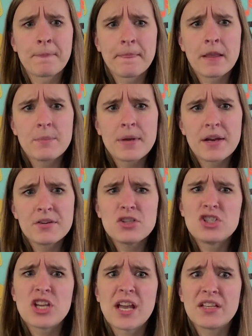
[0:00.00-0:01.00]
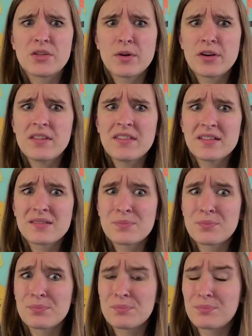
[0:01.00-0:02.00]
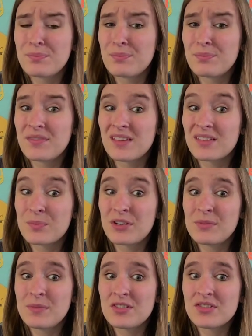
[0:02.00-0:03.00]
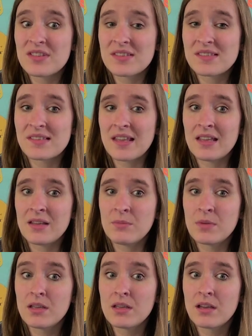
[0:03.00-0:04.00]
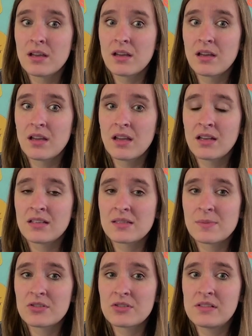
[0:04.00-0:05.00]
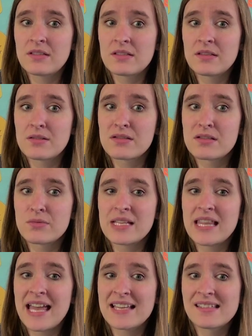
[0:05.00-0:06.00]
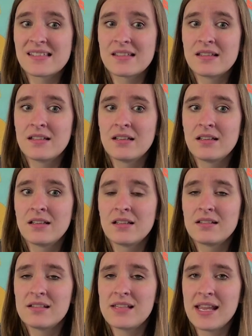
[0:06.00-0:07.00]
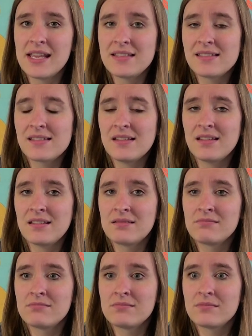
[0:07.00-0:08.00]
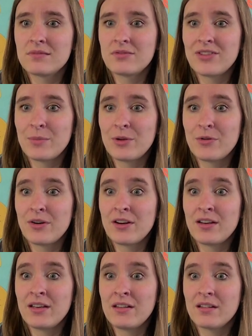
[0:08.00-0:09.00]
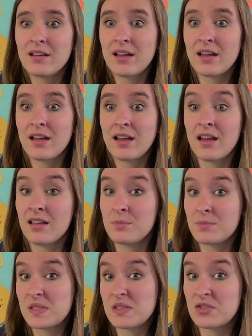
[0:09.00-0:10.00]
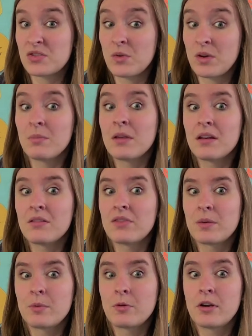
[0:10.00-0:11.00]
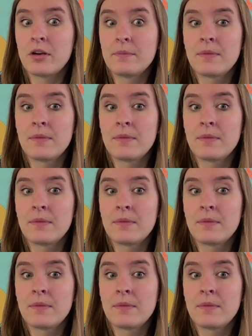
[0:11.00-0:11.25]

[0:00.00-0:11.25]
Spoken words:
Compared to January, that's pretty much the same. And especially since there's 3 less days in February, I stitched quite a bit in February.